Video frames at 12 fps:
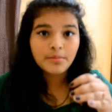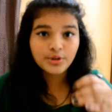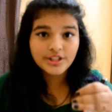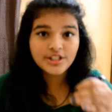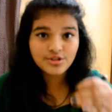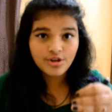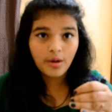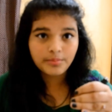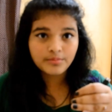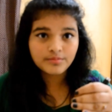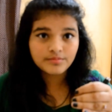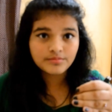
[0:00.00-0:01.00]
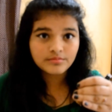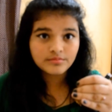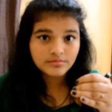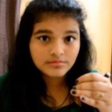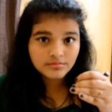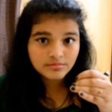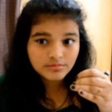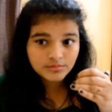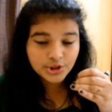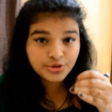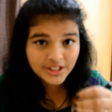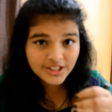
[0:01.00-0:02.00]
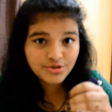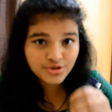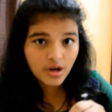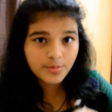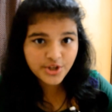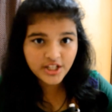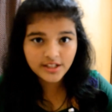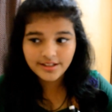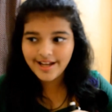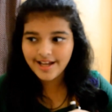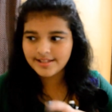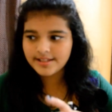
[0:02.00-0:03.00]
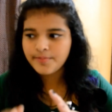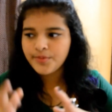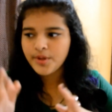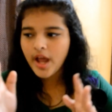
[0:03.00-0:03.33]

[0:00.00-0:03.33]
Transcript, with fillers: please stop. You need to stop shaking the desk.